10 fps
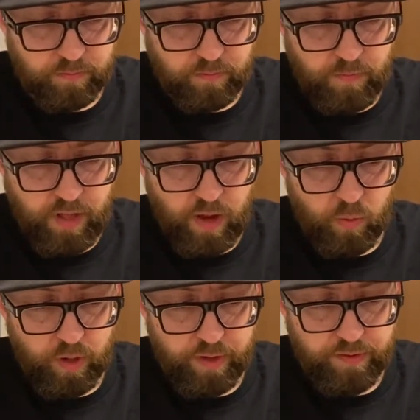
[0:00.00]
that
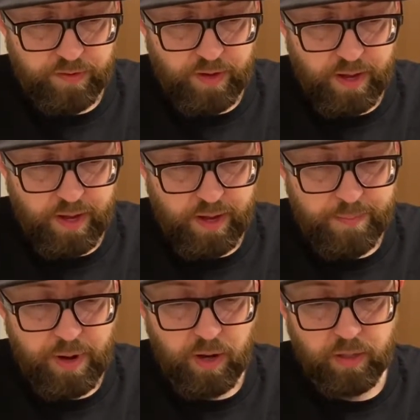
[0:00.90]
was
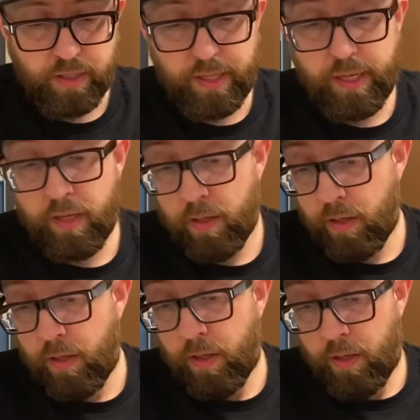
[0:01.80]
apparently
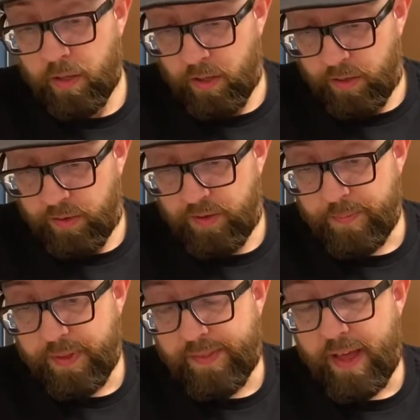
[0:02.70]

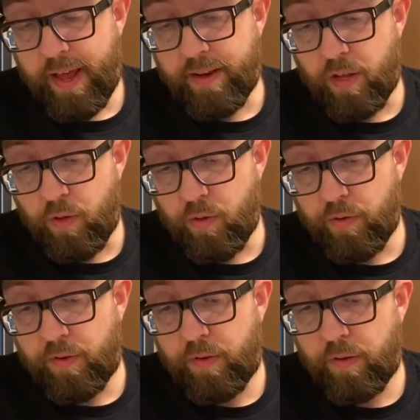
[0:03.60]
something they had to
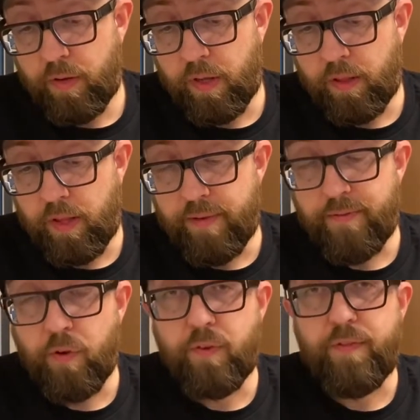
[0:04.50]
use in the
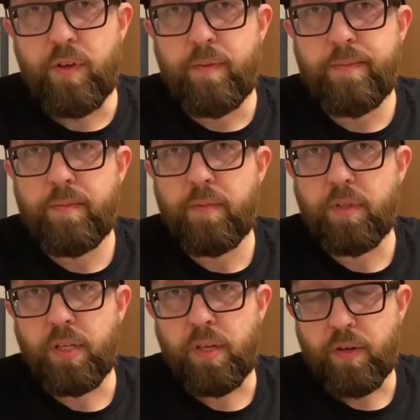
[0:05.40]
first film. I
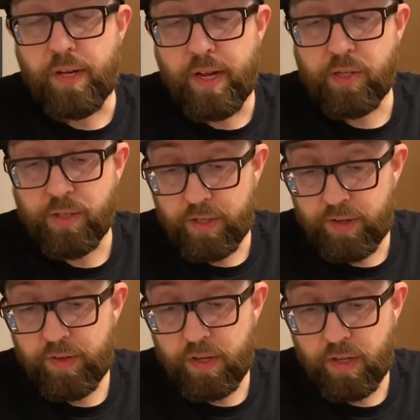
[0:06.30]
think you can actually
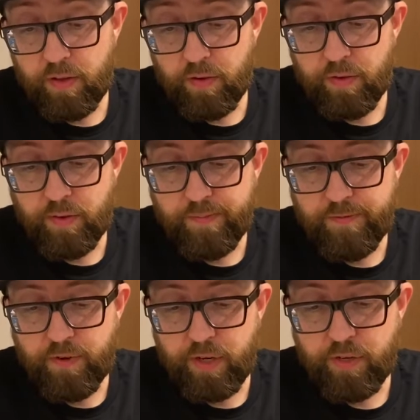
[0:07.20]
see there's some
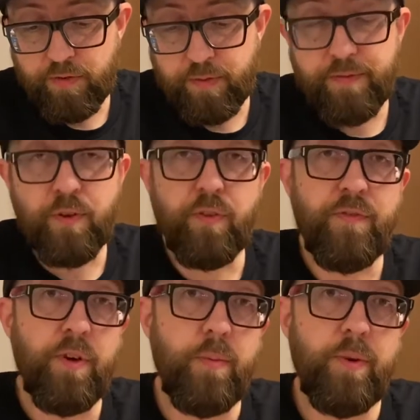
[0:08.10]
footage from the first
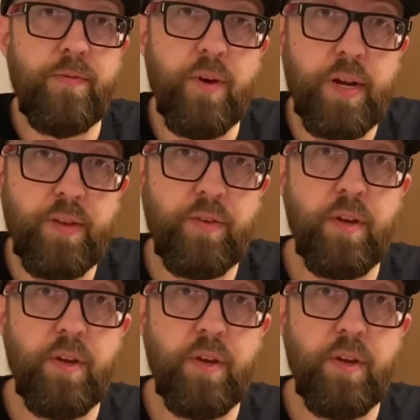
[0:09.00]
film when Freddy's